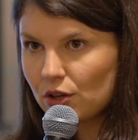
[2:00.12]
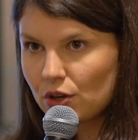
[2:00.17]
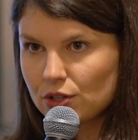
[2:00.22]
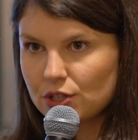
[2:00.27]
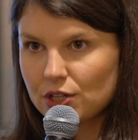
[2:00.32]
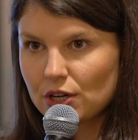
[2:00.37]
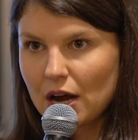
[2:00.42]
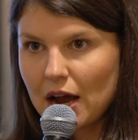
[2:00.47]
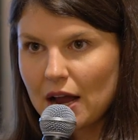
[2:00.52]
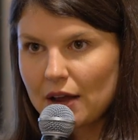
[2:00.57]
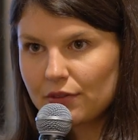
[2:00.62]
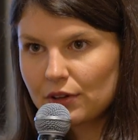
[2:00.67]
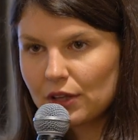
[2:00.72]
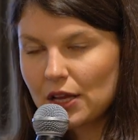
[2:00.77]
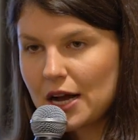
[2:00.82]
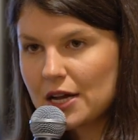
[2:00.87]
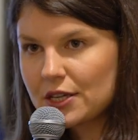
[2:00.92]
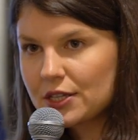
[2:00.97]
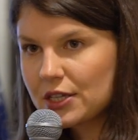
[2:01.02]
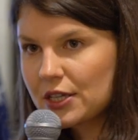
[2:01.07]
also I will
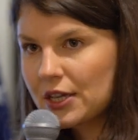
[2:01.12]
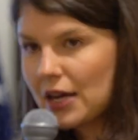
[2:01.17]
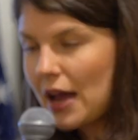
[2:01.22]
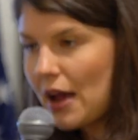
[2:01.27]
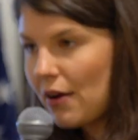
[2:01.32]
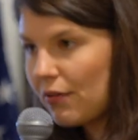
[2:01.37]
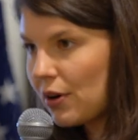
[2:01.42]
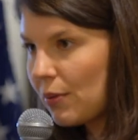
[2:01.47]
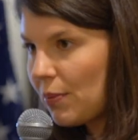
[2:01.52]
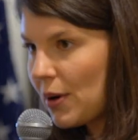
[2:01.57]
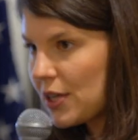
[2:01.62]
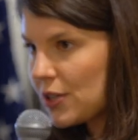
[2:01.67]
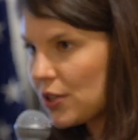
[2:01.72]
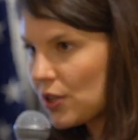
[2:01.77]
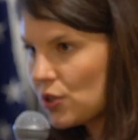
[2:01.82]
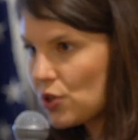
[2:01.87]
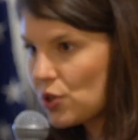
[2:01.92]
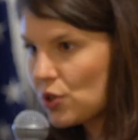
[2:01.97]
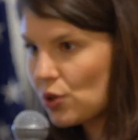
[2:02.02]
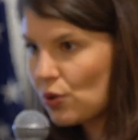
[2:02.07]
ask
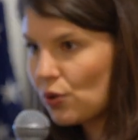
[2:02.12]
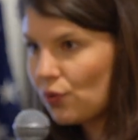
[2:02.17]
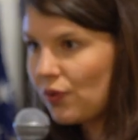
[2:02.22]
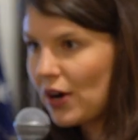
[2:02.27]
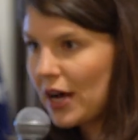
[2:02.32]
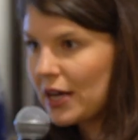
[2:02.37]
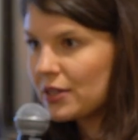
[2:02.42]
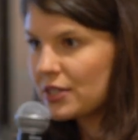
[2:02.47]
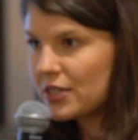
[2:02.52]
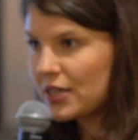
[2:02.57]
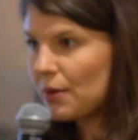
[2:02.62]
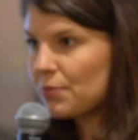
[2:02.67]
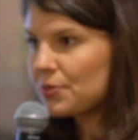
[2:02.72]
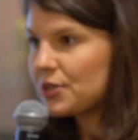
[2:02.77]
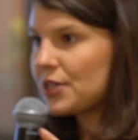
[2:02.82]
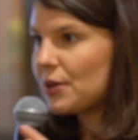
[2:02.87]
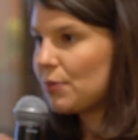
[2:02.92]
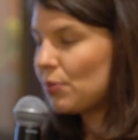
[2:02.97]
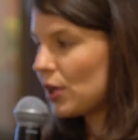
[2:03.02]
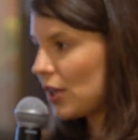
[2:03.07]
everybody to find some
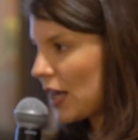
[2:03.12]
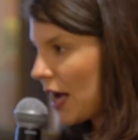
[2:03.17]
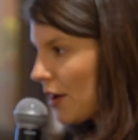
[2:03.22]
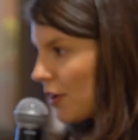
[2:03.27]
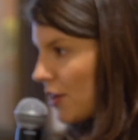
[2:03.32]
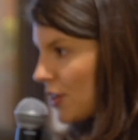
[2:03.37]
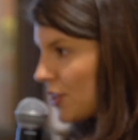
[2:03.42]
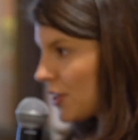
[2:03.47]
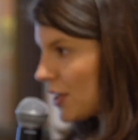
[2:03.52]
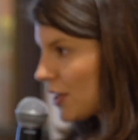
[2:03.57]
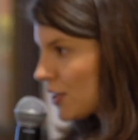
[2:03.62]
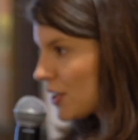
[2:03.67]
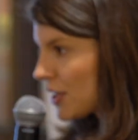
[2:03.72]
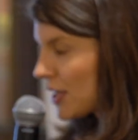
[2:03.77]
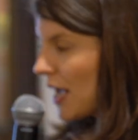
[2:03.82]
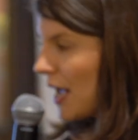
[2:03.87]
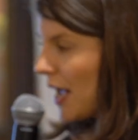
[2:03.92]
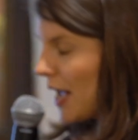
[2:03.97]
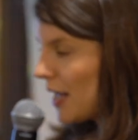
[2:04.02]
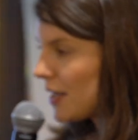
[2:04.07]
similarities
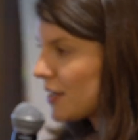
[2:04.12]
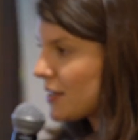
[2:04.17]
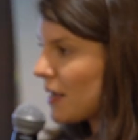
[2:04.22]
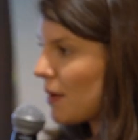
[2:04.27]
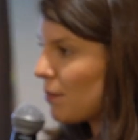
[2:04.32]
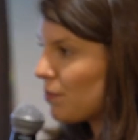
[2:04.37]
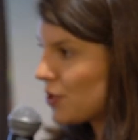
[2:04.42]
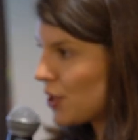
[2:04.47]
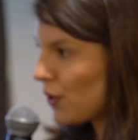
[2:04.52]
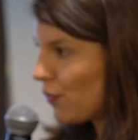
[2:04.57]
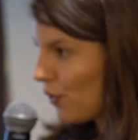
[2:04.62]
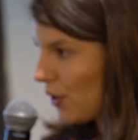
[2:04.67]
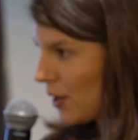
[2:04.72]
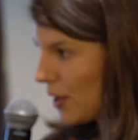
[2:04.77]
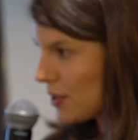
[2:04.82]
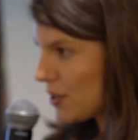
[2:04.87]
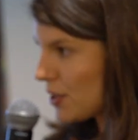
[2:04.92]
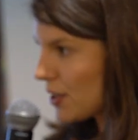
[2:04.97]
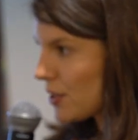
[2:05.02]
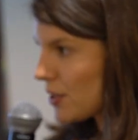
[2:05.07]
and some
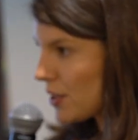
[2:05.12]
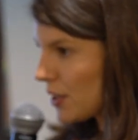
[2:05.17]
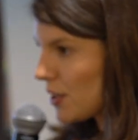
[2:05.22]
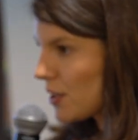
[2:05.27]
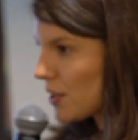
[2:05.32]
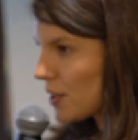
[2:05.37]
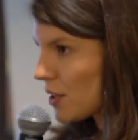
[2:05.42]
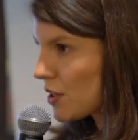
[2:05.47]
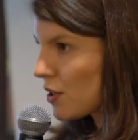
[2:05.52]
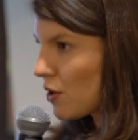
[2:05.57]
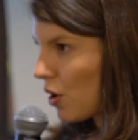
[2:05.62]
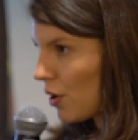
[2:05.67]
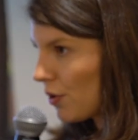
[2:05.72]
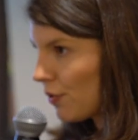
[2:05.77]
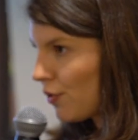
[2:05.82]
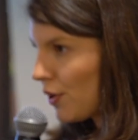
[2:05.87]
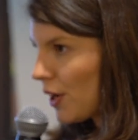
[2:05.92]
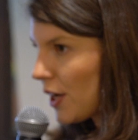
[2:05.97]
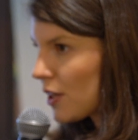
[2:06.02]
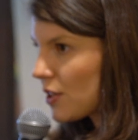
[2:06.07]
differences in this
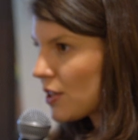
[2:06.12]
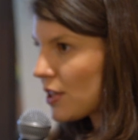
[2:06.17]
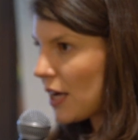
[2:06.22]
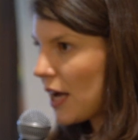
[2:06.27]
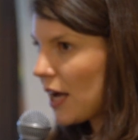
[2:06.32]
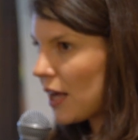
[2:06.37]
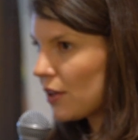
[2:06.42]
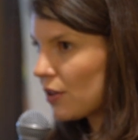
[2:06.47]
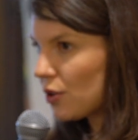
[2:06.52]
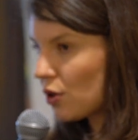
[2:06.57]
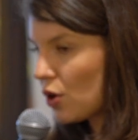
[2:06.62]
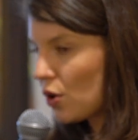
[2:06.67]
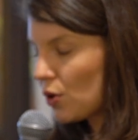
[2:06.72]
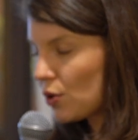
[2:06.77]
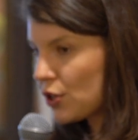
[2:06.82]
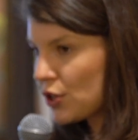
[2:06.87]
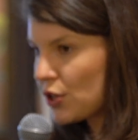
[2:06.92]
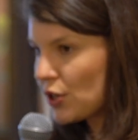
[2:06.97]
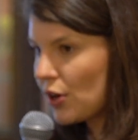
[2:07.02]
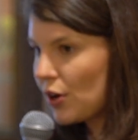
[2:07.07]
conflict. And
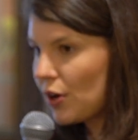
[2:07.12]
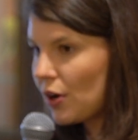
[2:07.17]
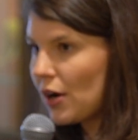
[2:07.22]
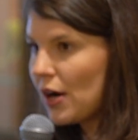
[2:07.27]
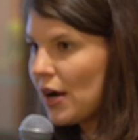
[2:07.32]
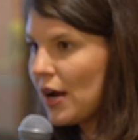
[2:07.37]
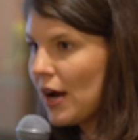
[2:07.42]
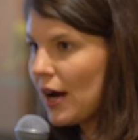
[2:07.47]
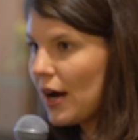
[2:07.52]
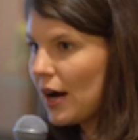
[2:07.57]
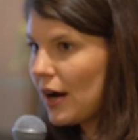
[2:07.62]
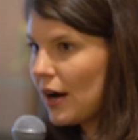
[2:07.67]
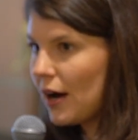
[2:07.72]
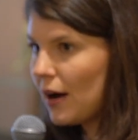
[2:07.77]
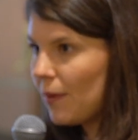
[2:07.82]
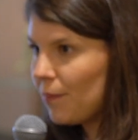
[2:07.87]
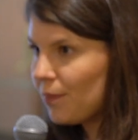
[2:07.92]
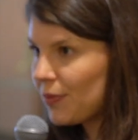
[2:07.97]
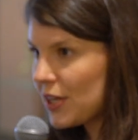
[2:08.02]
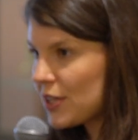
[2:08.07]
also
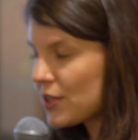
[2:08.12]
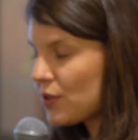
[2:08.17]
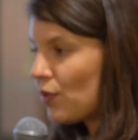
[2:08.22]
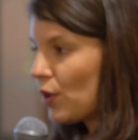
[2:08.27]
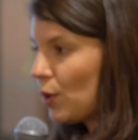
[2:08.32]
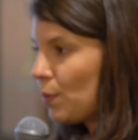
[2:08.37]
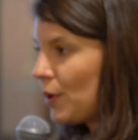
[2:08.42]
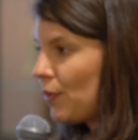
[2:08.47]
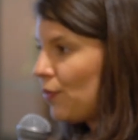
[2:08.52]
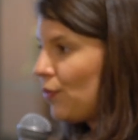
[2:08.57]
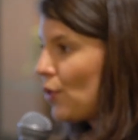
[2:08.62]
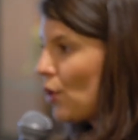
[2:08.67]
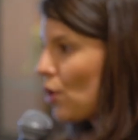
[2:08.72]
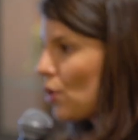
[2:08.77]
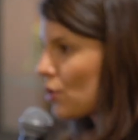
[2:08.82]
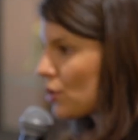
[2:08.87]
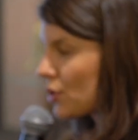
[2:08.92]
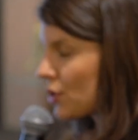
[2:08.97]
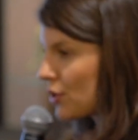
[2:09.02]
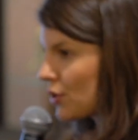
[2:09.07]
it will be
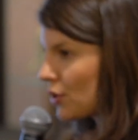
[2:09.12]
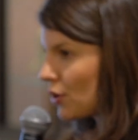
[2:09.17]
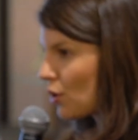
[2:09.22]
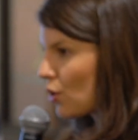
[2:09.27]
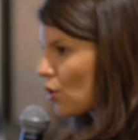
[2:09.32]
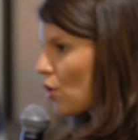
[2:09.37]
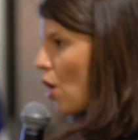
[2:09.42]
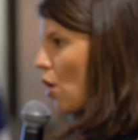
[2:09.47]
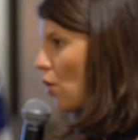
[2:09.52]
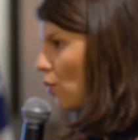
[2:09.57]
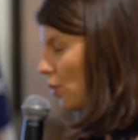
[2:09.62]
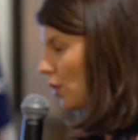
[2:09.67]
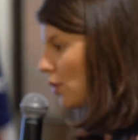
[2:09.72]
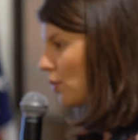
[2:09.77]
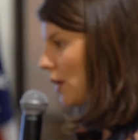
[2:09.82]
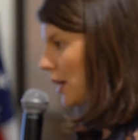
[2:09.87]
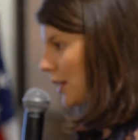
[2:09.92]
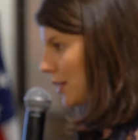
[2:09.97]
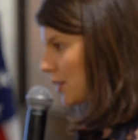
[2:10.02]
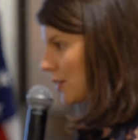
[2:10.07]
first row
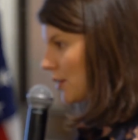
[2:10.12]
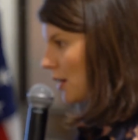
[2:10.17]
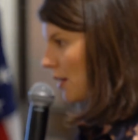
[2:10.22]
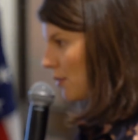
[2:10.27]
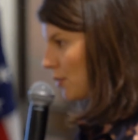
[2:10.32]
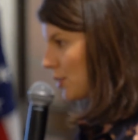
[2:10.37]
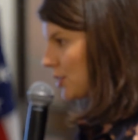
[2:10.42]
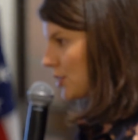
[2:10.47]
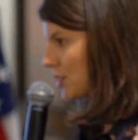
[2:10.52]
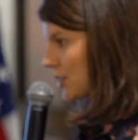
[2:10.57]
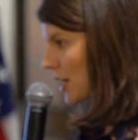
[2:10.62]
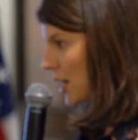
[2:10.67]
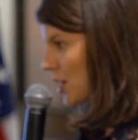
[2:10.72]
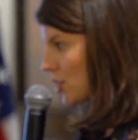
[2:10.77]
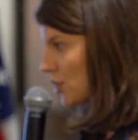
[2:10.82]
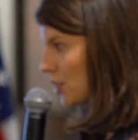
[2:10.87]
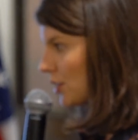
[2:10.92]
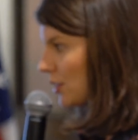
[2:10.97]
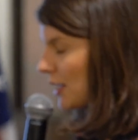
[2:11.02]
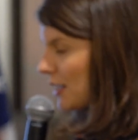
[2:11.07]
of our
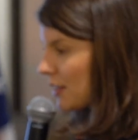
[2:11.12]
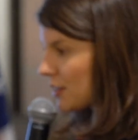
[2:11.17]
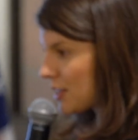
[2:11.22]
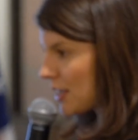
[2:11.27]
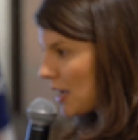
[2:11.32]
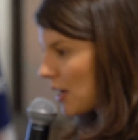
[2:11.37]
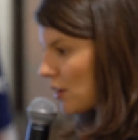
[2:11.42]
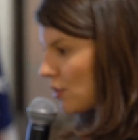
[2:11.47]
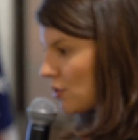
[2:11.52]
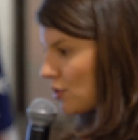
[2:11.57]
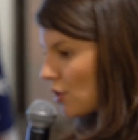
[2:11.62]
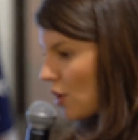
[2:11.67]
discussion. And second